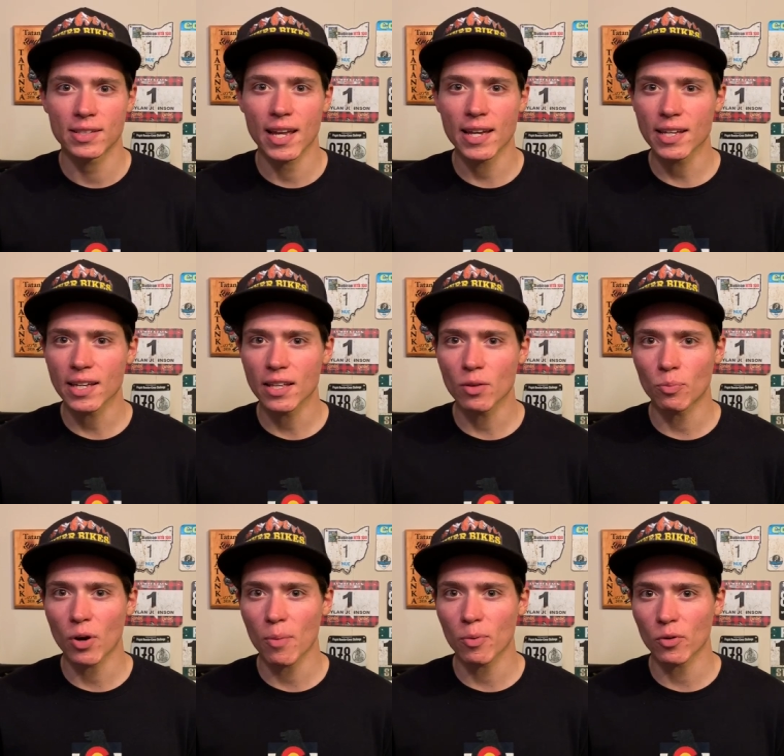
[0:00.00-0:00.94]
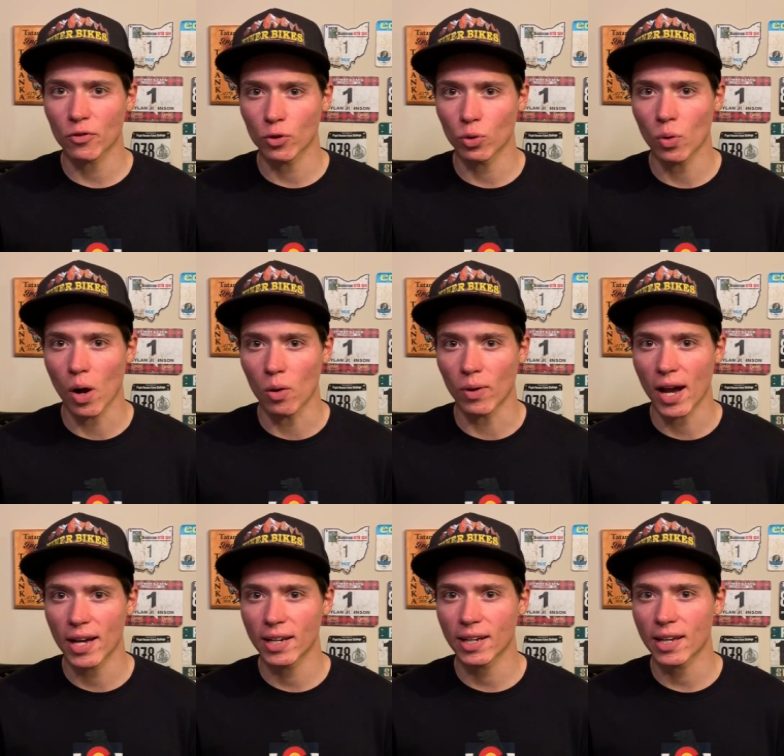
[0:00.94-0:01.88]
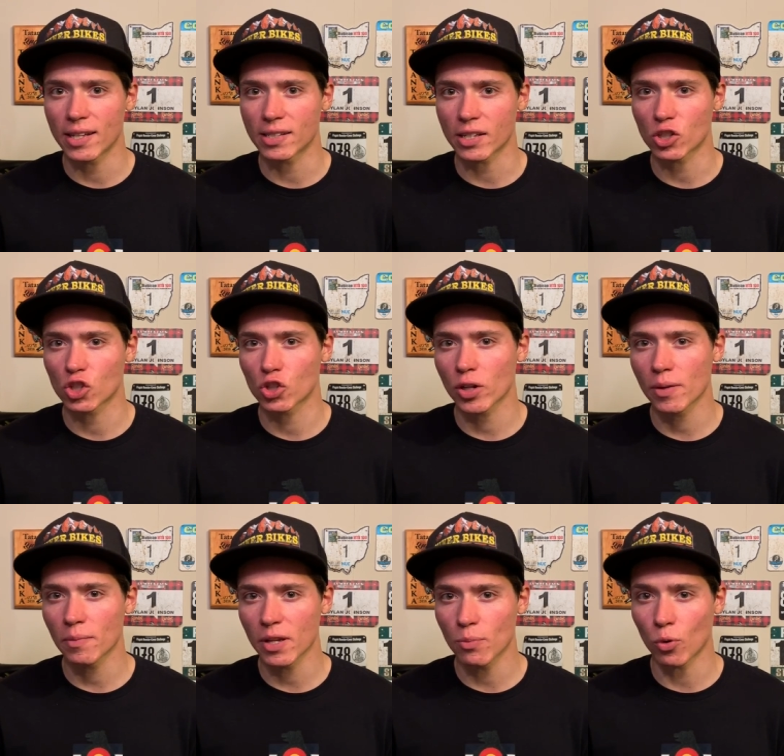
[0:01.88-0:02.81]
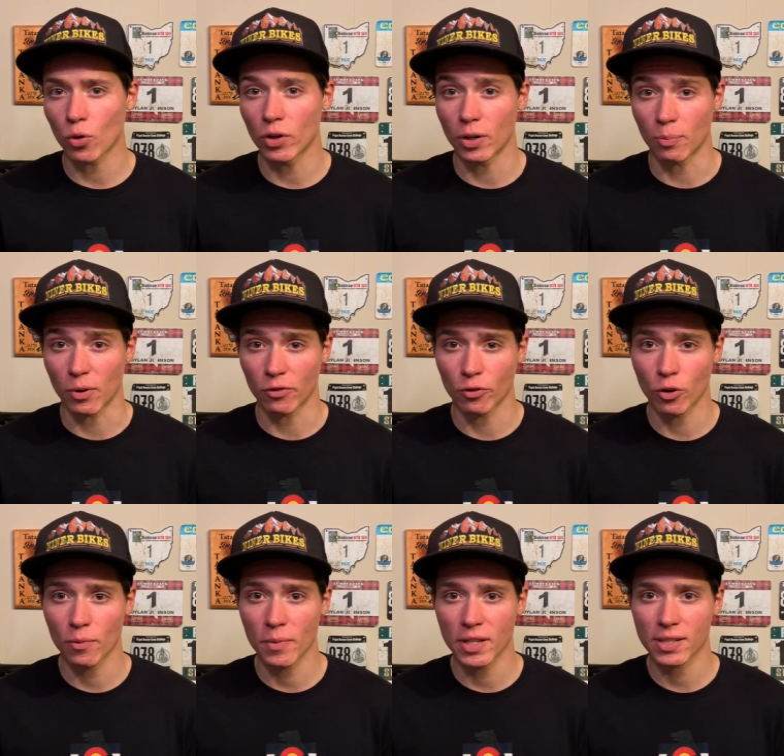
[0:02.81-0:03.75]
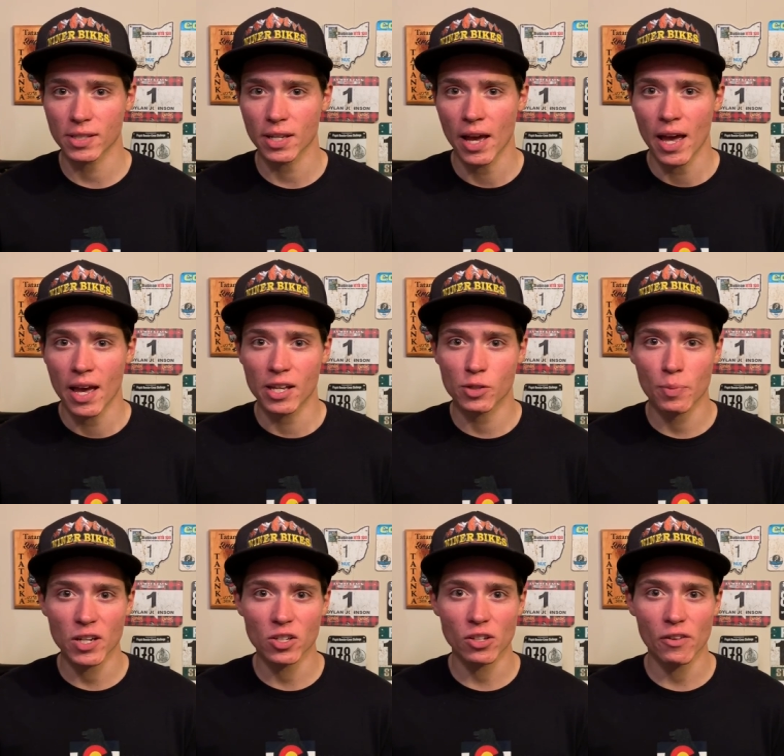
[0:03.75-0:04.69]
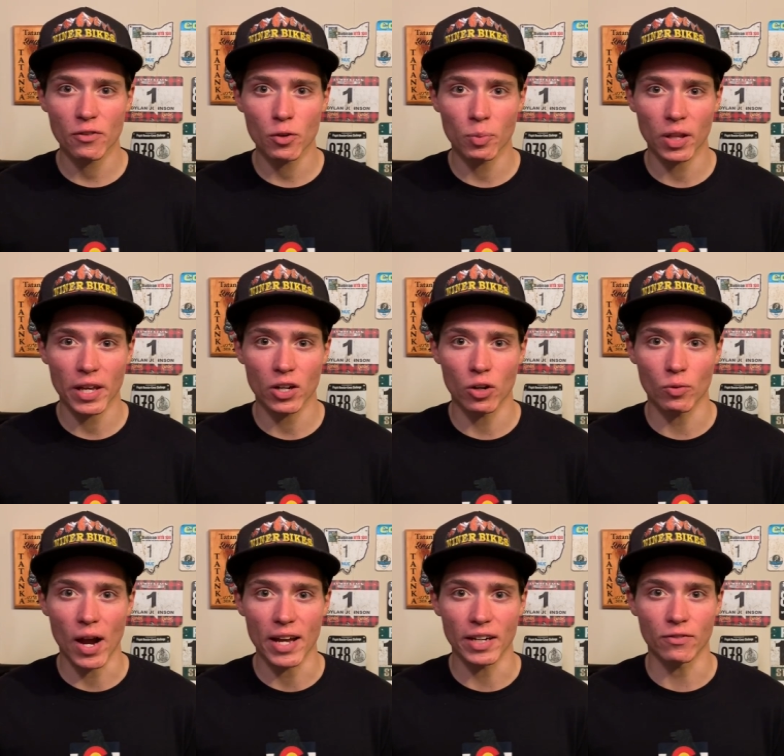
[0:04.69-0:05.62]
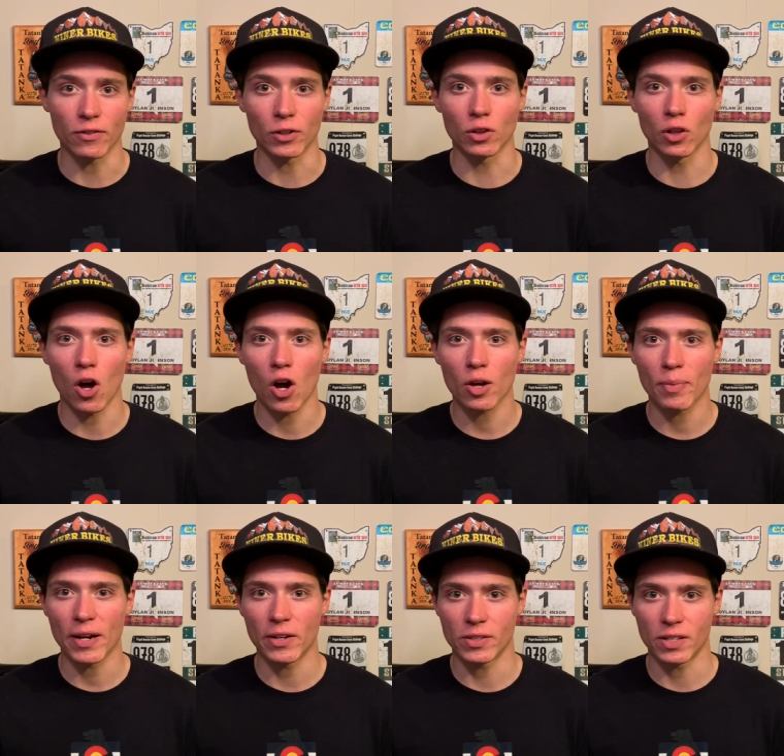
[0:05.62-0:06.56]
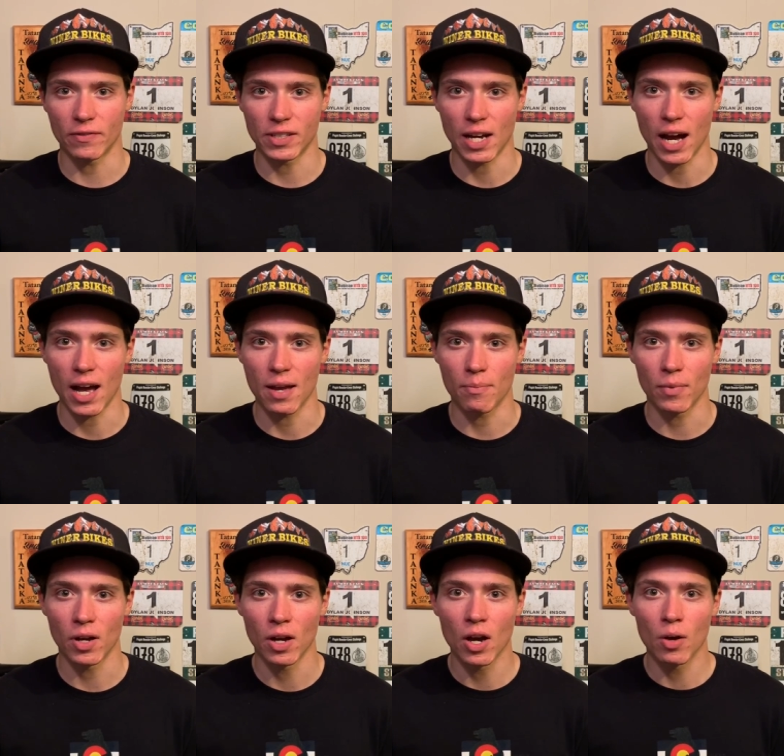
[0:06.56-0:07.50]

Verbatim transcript: Taking in the proper fuel while riding is extremely important to performance, especially if you plan on riding for long periods of time.